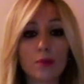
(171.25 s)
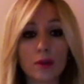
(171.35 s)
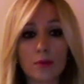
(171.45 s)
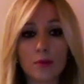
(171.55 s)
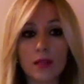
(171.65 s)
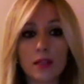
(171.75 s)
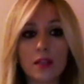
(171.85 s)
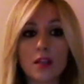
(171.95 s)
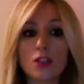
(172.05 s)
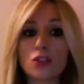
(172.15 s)
probably
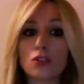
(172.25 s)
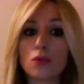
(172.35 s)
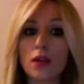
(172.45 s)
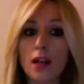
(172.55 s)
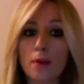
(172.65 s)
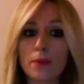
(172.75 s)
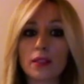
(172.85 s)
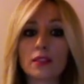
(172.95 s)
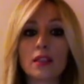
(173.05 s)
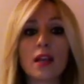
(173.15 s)
due to a
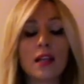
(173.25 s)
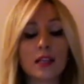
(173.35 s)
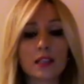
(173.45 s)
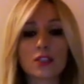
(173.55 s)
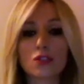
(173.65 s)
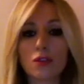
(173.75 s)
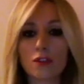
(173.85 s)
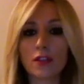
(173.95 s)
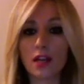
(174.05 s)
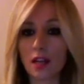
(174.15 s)
rapid and
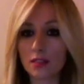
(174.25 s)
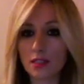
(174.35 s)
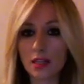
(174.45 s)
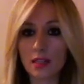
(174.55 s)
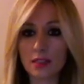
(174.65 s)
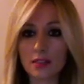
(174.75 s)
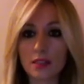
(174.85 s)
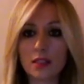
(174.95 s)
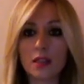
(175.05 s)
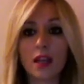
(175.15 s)
catastrophic landslide
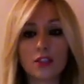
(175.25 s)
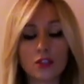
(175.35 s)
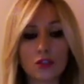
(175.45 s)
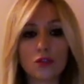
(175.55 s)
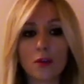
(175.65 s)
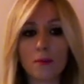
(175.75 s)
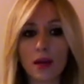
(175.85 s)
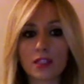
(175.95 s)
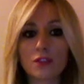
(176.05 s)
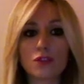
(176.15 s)
and due to a
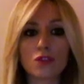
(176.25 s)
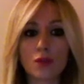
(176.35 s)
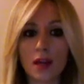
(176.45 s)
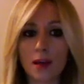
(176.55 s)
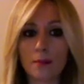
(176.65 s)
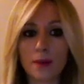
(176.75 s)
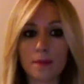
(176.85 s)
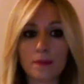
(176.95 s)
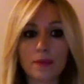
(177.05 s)
massive tsunami.